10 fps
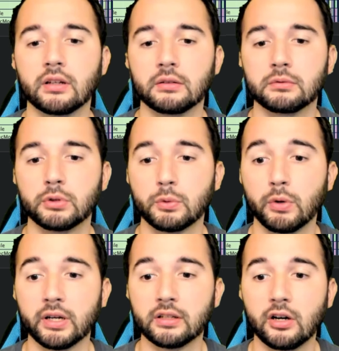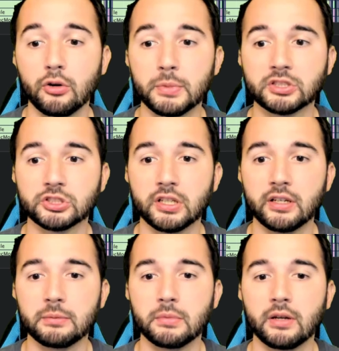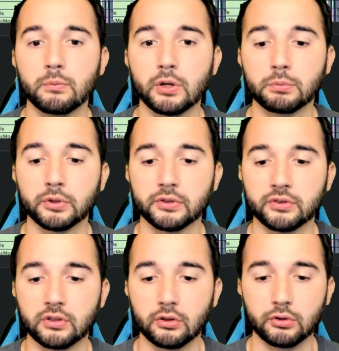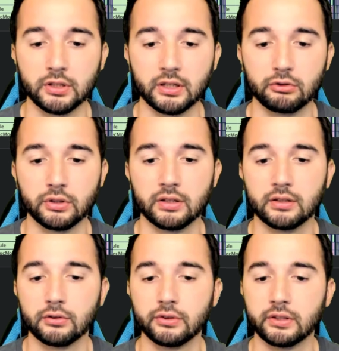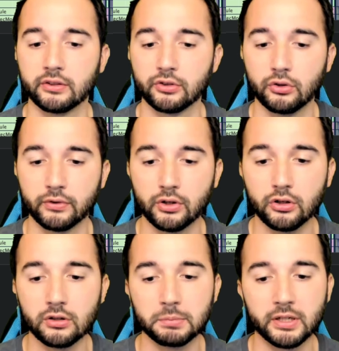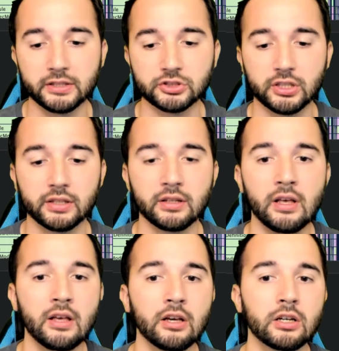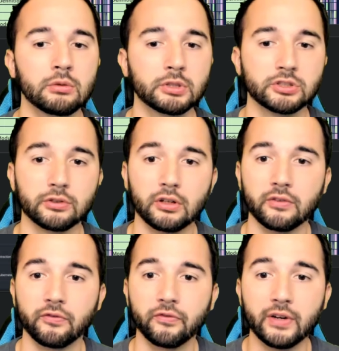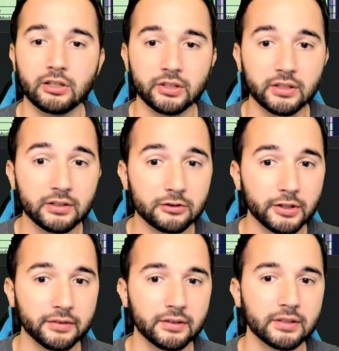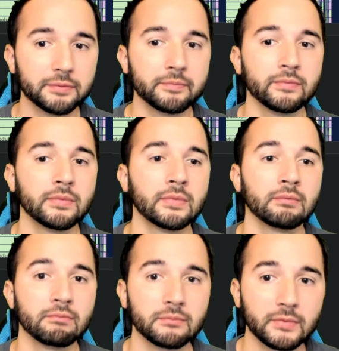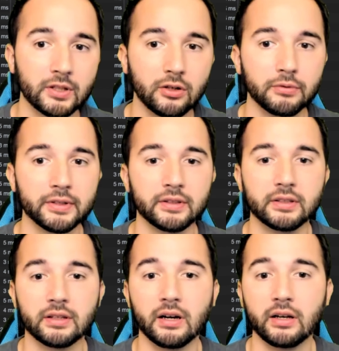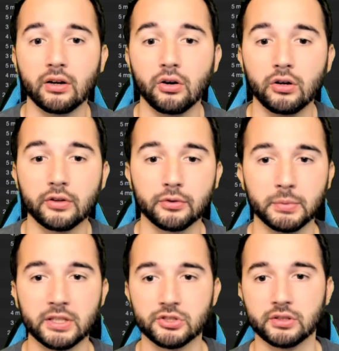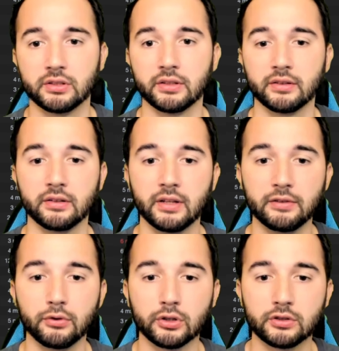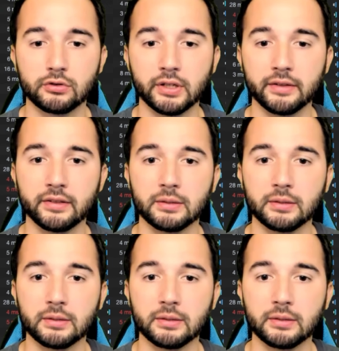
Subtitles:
required how much time and what was the slowdown, and here you see this overall pie chart, which is all very interesting. Obviously, I also mentioned this network trace here